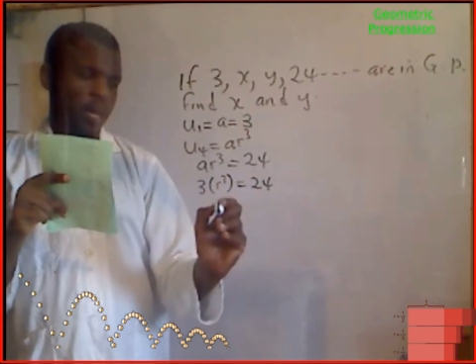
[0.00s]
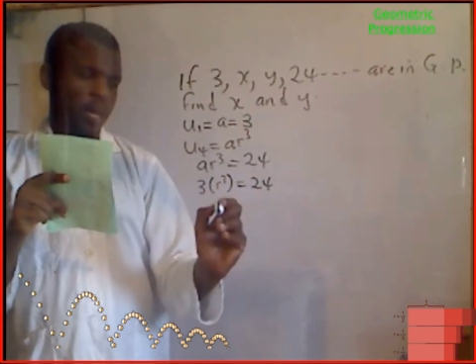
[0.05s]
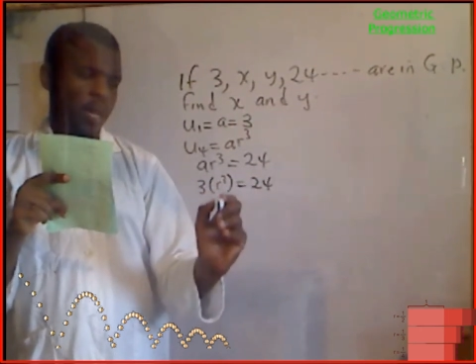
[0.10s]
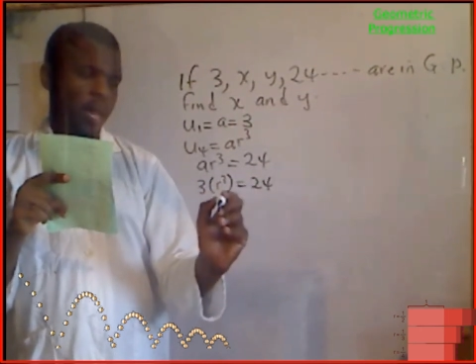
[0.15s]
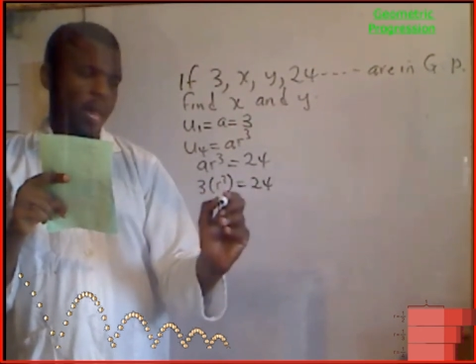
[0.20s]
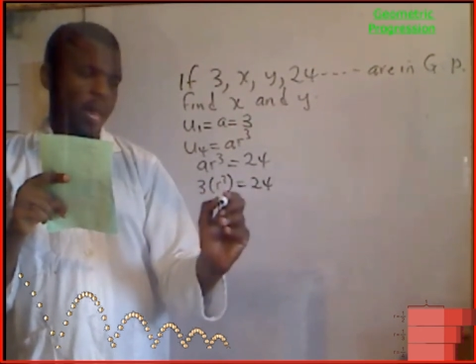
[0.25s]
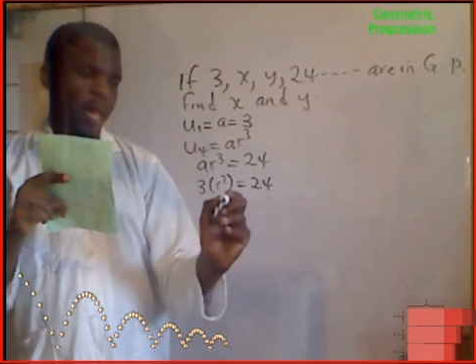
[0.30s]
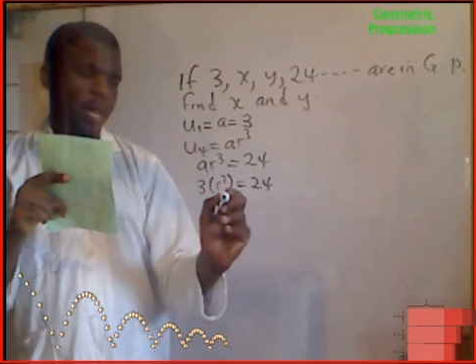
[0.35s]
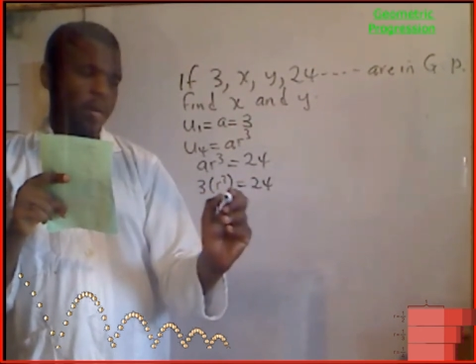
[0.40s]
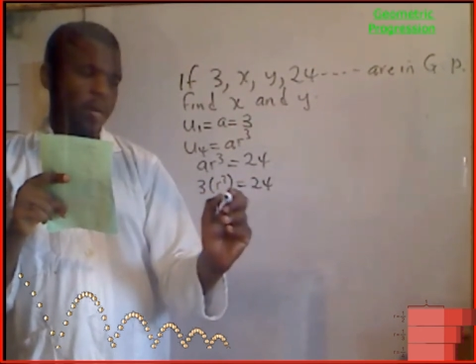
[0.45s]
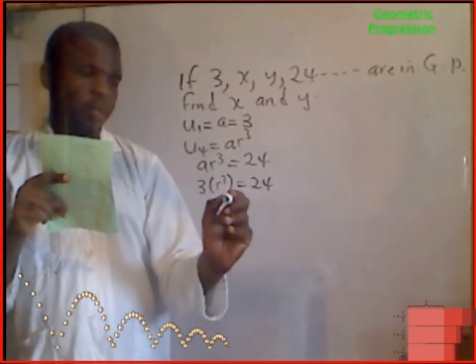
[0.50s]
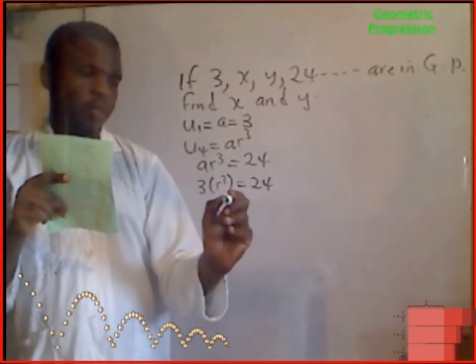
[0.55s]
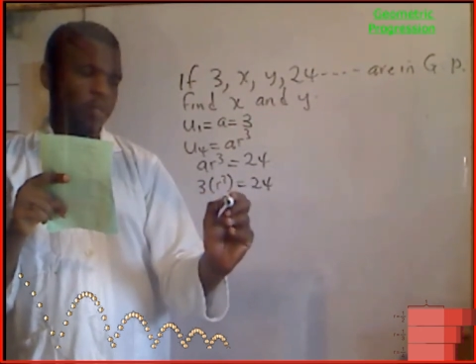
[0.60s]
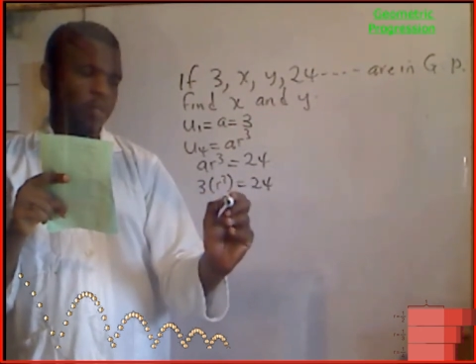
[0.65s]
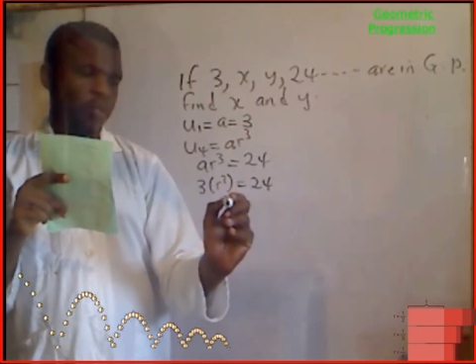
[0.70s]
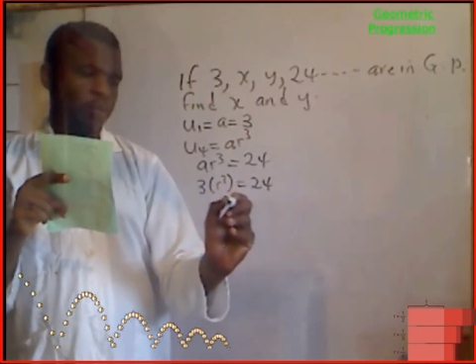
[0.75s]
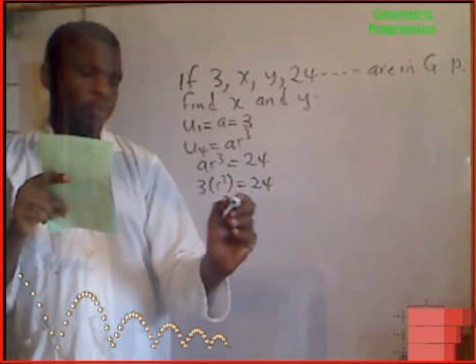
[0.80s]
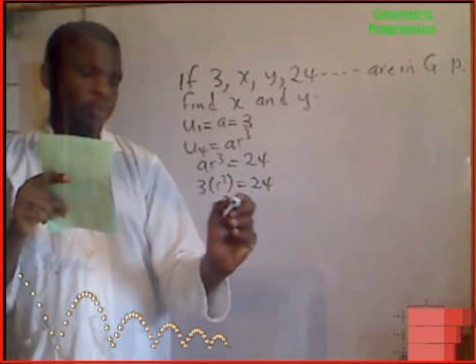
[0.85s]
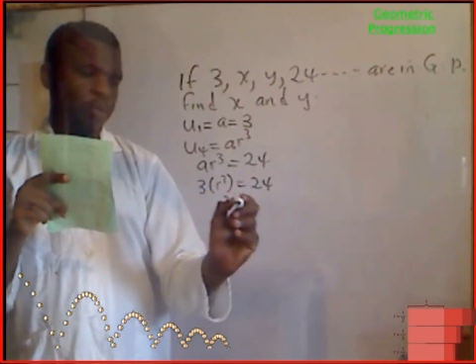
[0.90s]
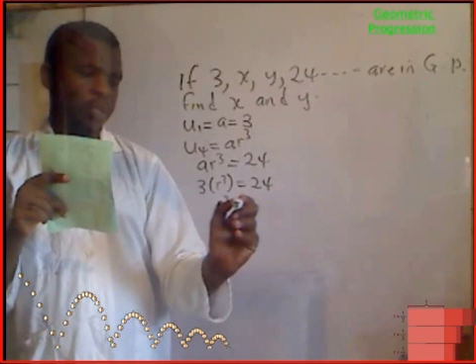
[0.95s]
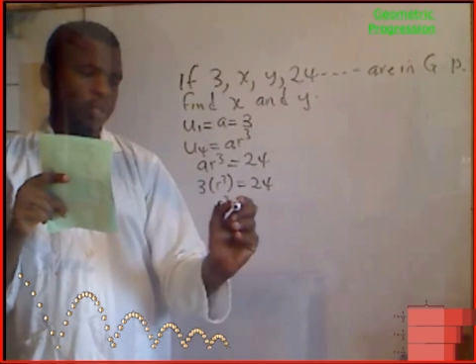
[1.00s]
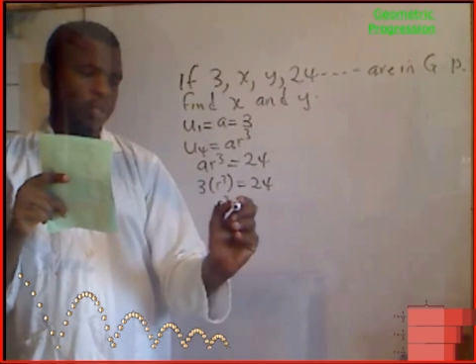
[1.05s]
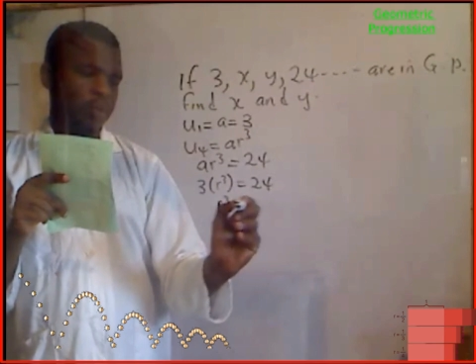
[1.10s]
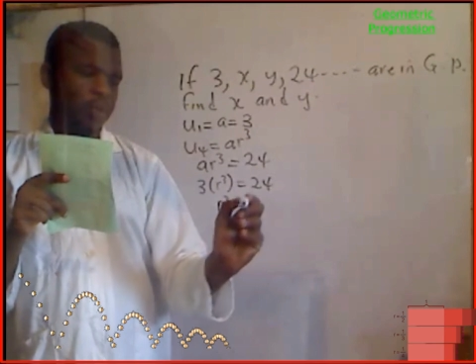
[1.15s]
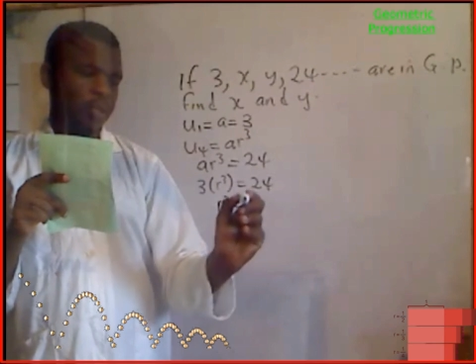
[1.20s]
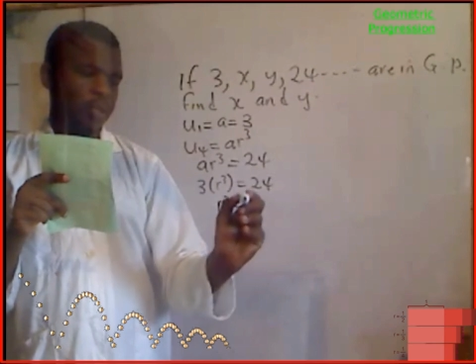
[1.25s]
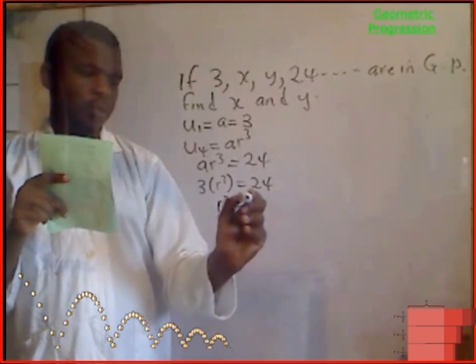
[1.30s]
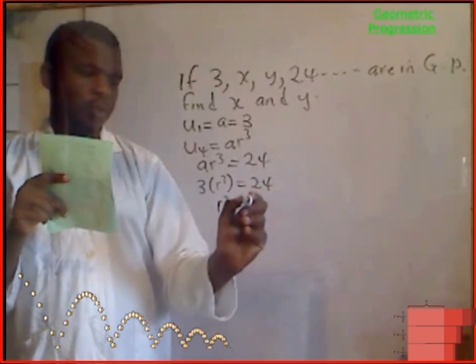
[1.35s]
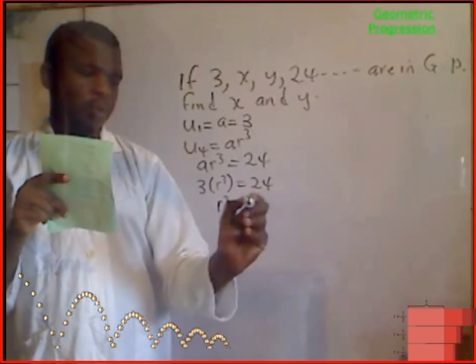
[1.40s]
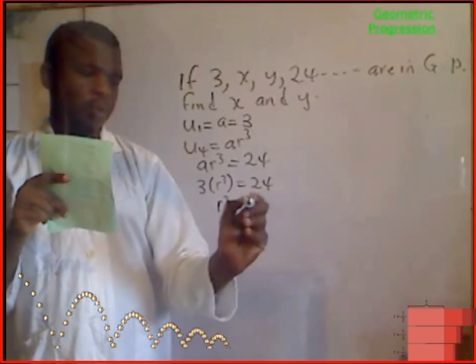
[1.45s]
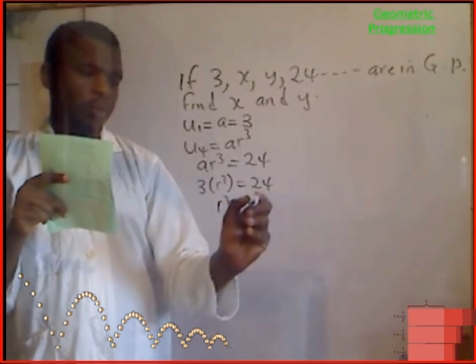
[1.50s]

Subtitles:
R cubed is equal to